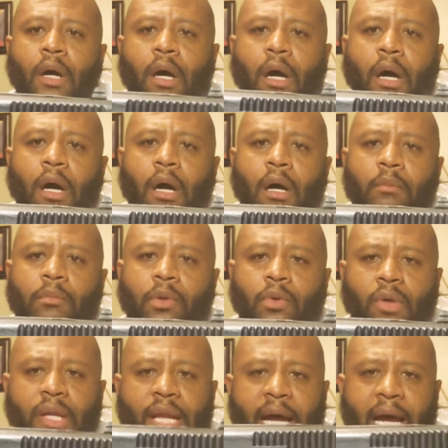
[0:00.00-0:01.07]
uh,
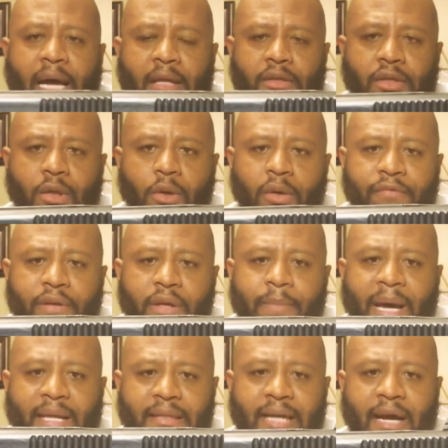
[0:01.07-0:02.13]
Luger nine. So if
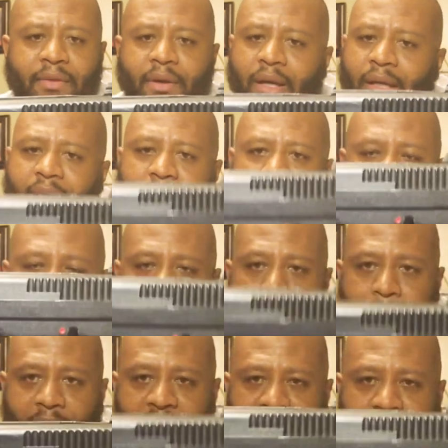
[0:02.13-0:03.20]
anybody's out there, again, this is a
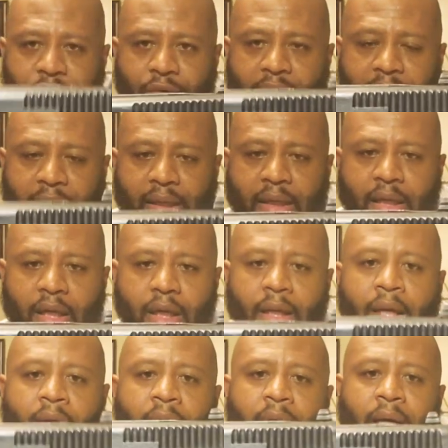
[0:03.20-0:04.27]
budget-friendly gun.
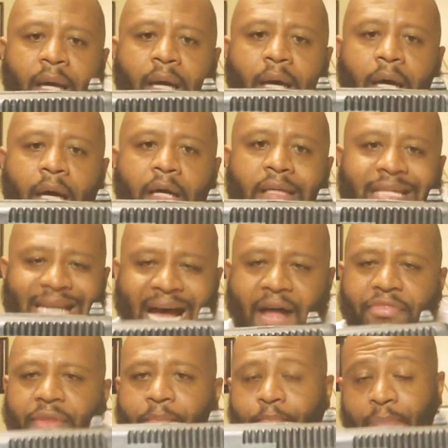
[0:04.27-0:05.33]
Uh,
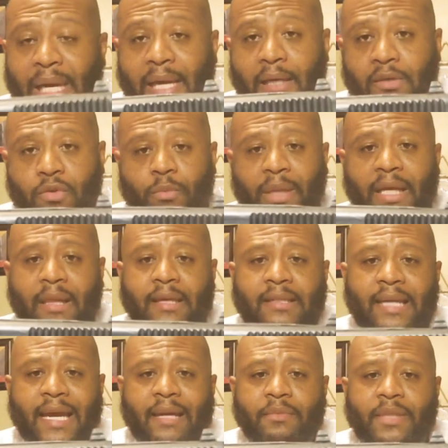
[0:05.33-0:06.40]
not the best, but at the
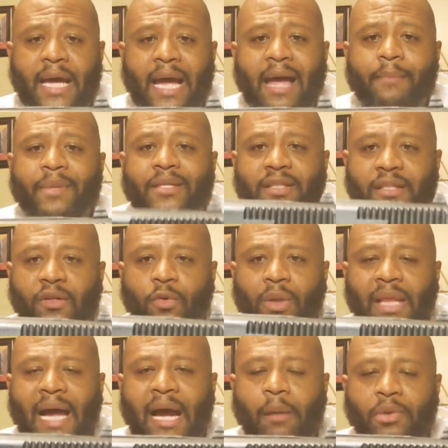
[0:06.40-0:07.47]
same time, it's still
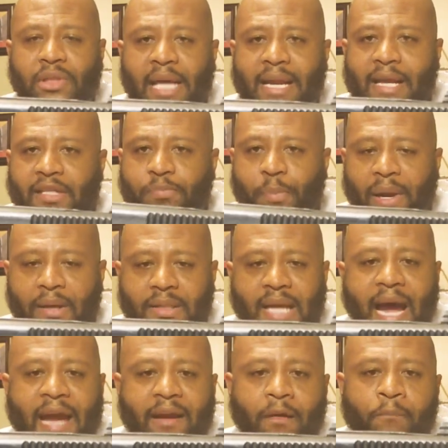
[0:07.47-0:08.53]
reliable. It's like that spare
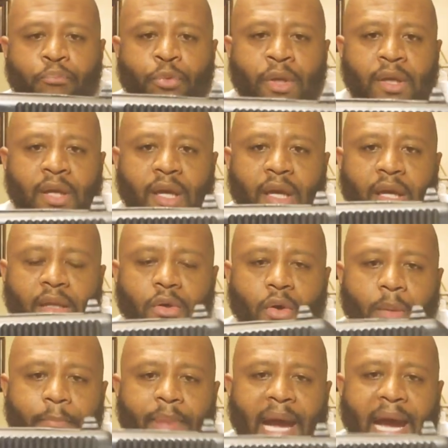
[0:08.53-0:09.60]
tire in
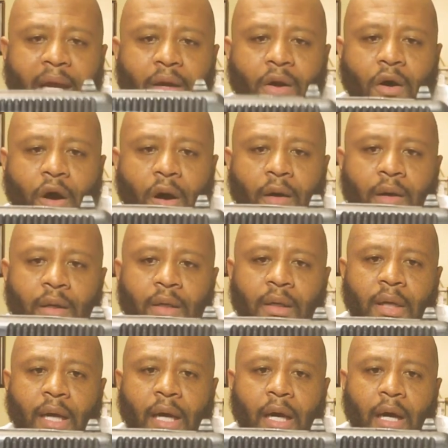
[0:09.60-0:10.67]
your back car.
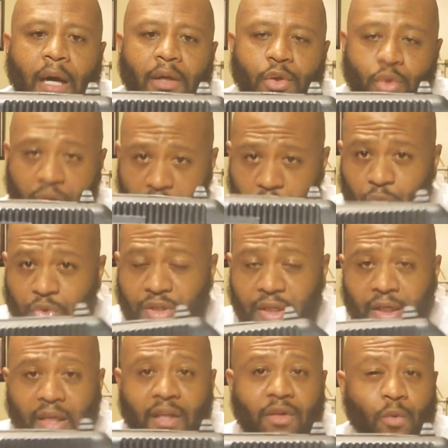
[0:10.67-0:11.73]
Uh, you can use it
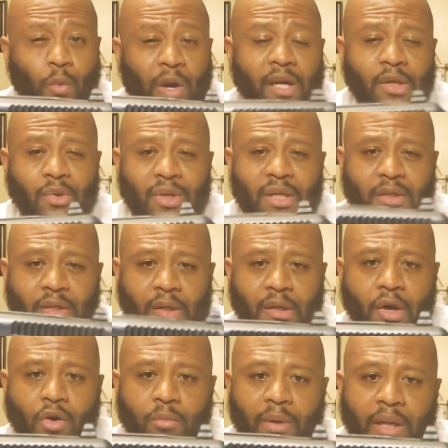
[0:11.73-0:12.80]
to get to where you need to
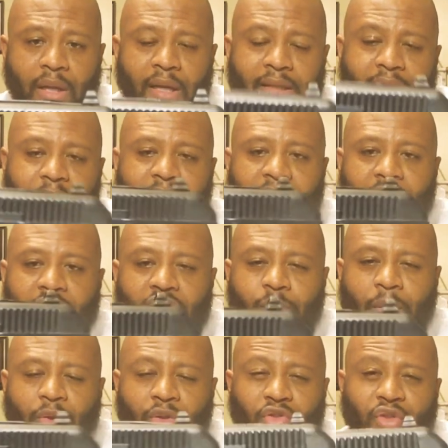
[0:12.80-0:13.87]
go, but it doesn't mean that you're
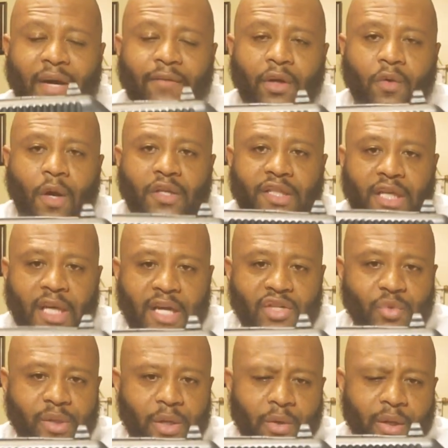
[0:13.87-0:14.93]
supposed to travel across the
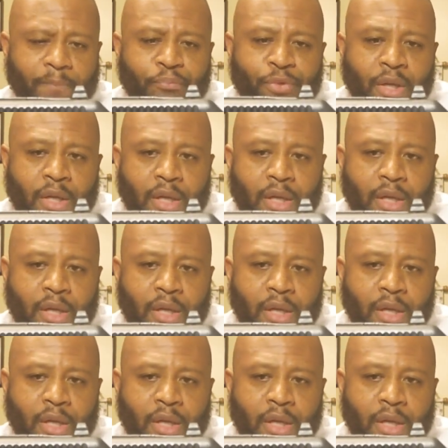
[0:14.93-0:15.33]
country on it